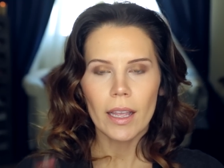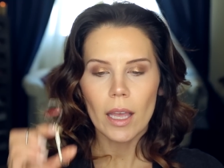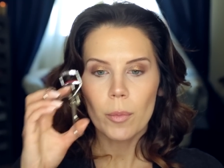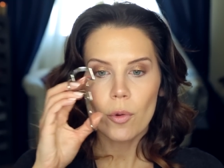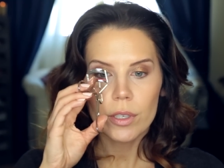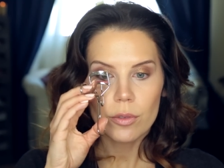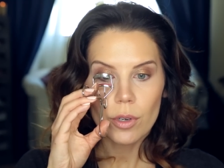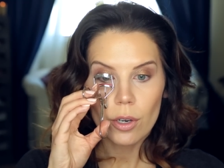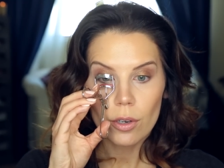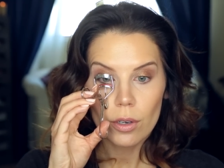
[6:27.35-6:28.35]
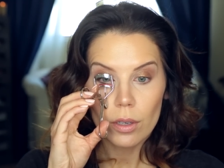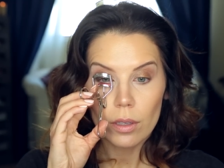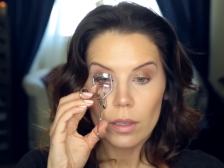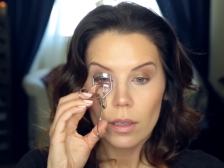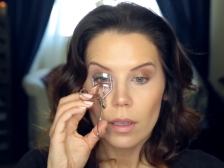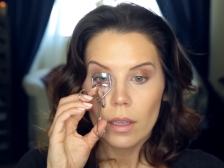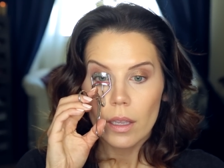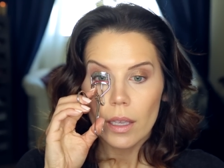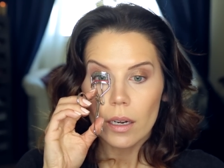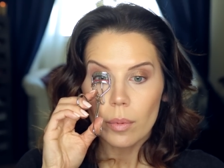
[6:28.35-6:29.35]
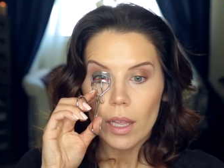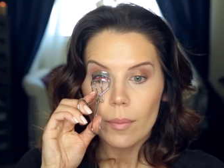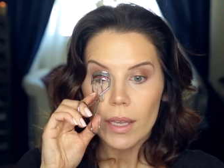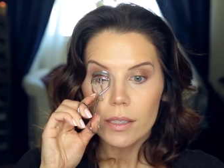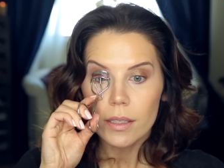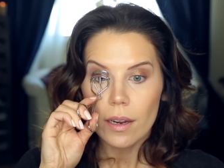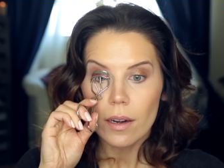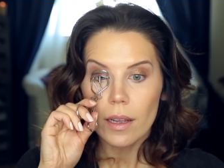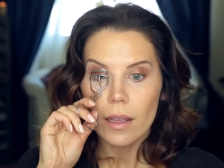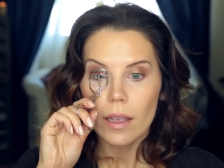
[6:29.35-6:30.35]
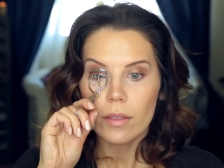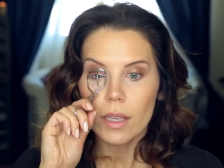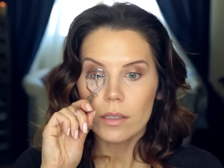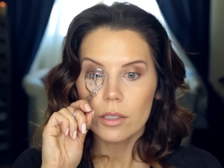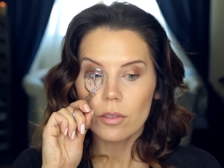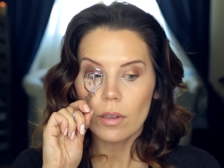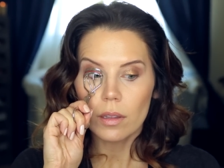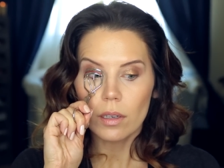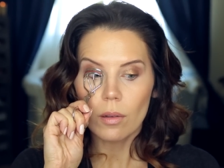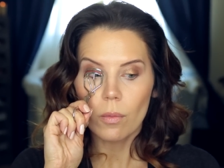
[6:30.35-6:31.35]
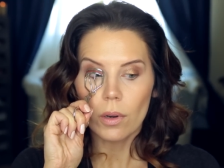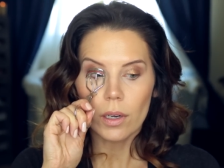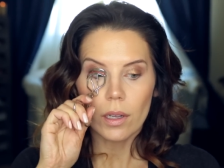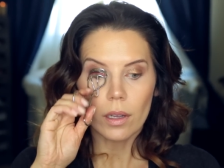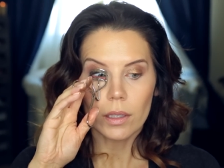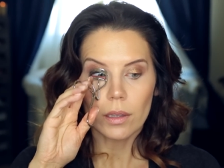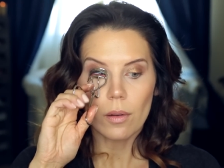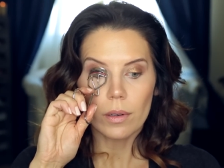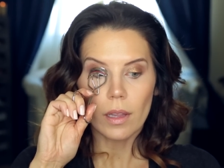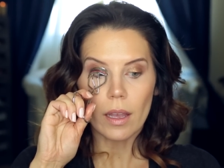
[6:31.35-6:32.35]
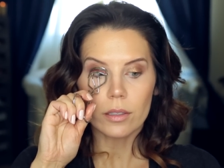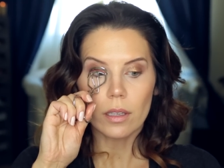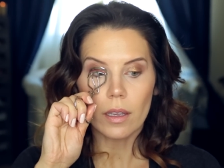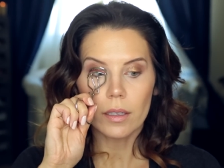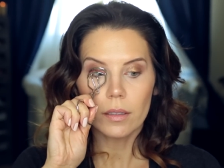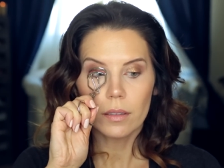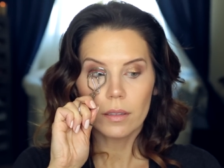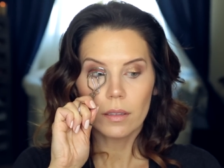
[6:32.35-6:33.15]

I am going to curl and apply mascara and then do a little work on the lower lash line.